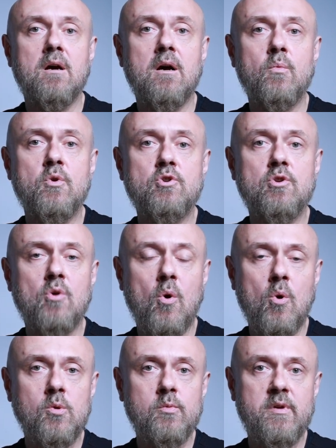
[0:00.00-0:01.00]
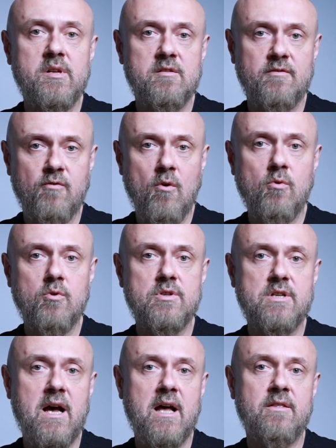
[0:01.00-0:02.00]
we should always
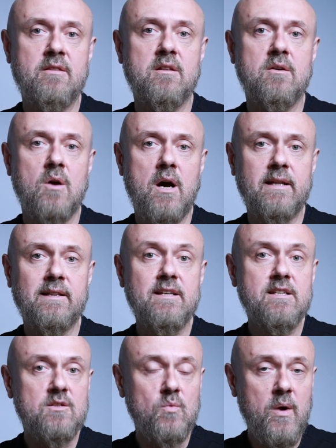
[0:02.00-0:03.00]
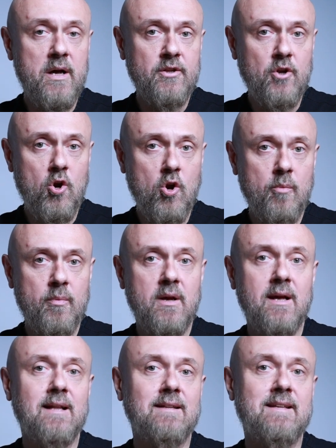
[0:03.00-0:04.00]
focus on at least one herb
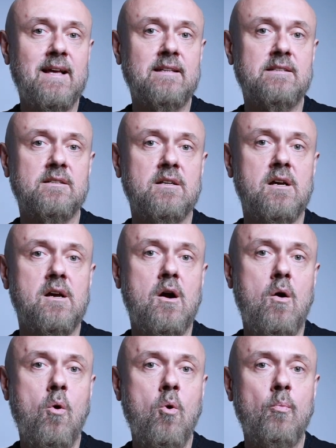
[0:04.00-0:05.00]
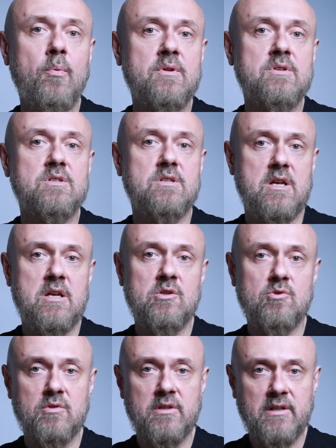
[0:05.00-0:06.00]
that opens
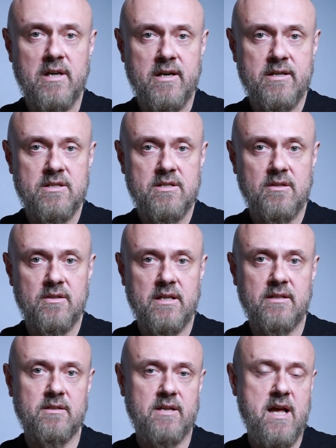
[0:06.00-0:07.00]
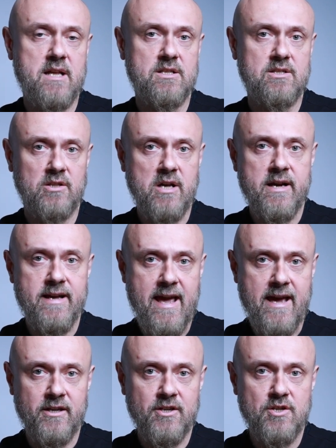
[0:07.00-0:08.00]
into the lungs, that has lung
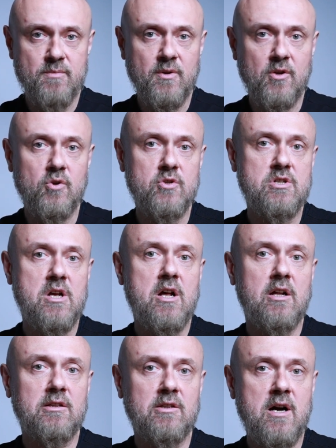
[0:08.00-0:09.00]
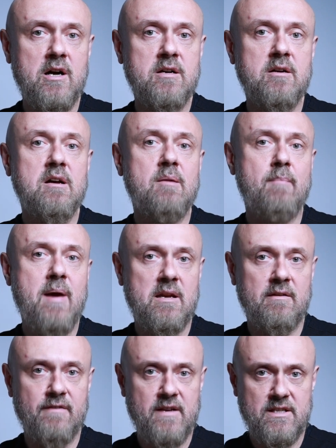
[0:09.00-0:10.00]
energy, because lung
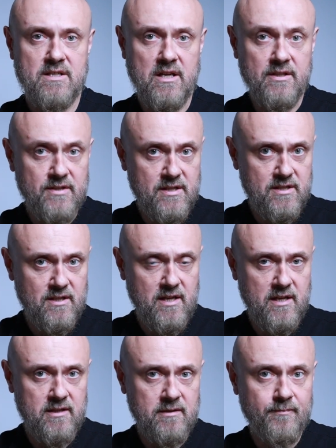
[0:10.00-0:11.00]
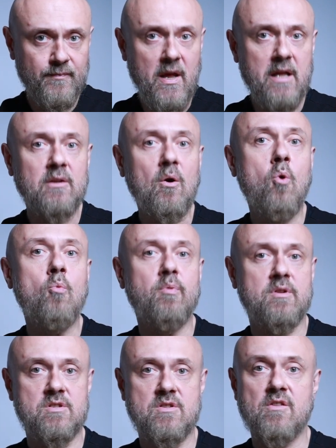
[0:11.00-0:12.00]
manifests on the skin and
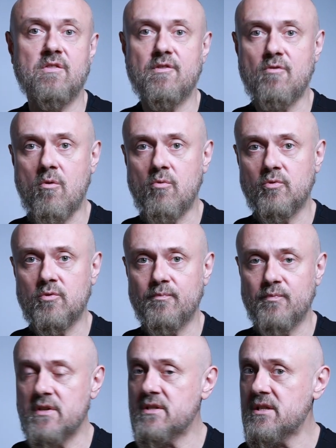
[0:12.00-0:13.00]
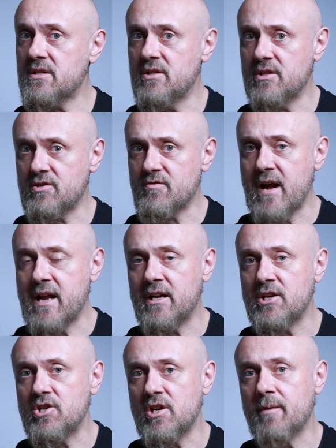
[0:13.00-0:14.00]
opens the throat. This is the
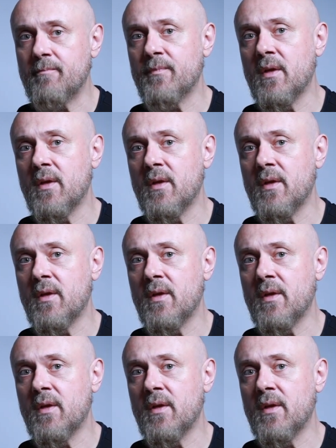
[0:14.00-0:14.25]
strategy,